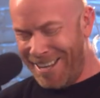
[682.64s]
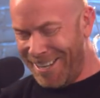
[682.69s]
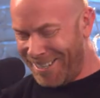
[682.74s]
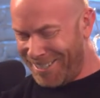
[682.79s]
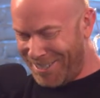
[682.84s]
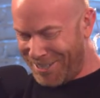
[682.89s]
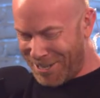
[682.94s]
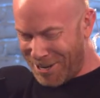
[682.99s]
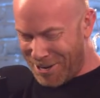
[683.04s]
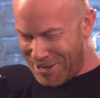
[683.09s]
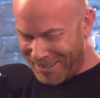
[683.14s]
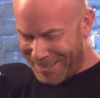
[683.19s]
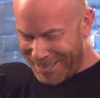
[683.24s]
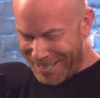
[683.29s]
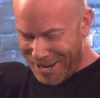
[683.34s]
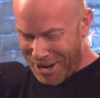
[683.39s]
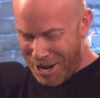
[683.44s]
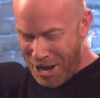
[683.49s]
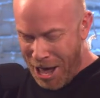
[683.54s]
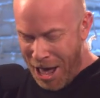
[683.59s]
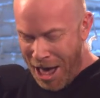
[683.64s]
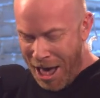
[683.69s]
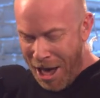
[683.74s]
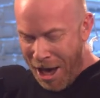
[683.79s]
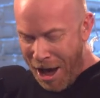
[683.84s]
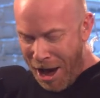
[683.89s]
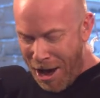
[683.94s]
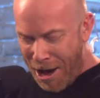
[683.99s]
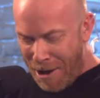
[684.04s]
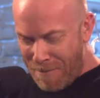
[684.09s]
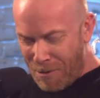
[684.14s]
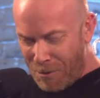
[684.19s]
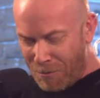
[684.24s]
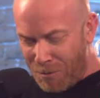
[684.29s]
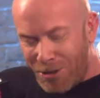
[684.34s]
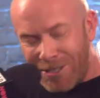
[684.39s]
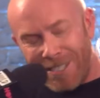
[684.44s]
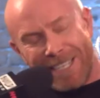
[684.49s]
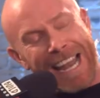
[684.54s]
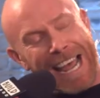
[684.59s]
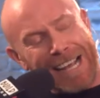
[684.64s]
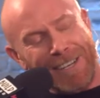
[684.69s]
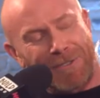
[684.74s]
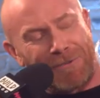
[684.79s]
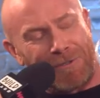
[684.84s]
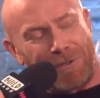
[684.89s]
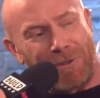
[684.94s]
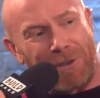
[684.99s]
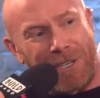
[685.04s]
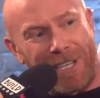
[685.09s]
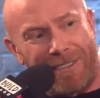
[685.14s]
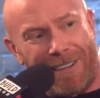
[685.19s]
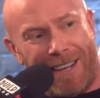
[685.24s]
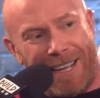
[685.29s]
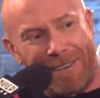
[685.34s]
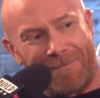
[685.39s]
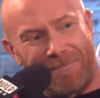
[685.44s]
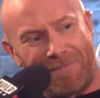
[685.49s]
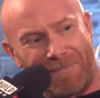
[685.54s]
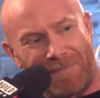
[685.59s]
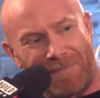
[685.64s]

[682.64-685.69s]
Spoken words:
Starts here. What's next for you then?